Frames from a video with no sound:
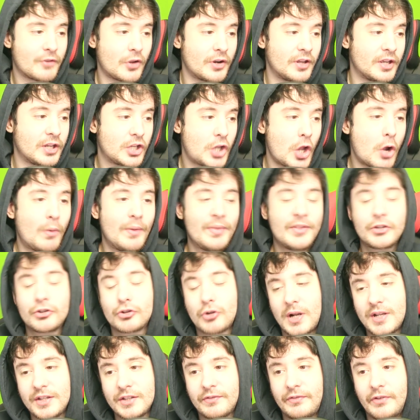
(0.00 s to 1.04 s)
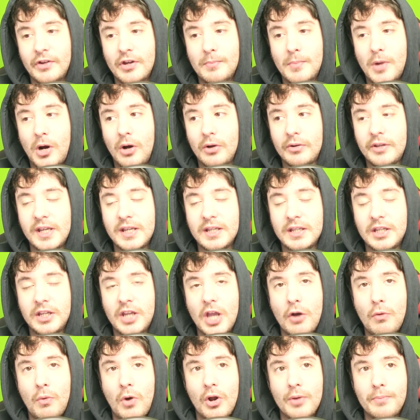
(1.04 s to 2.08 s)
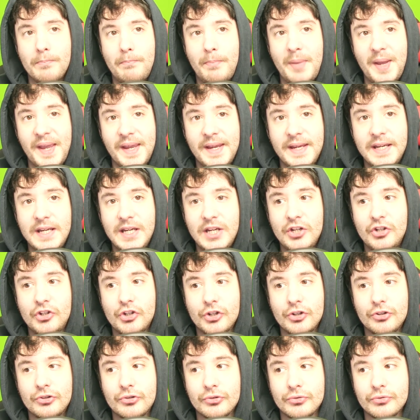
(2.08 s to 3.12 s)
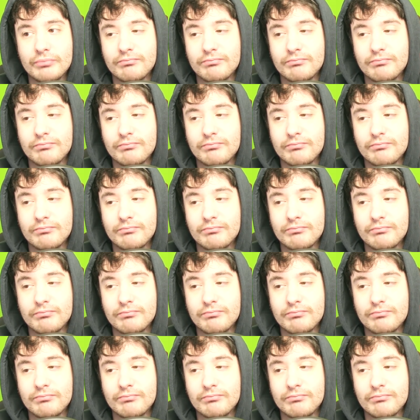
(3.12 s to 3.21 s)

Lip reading: I've got to go on the transfer market and go on page...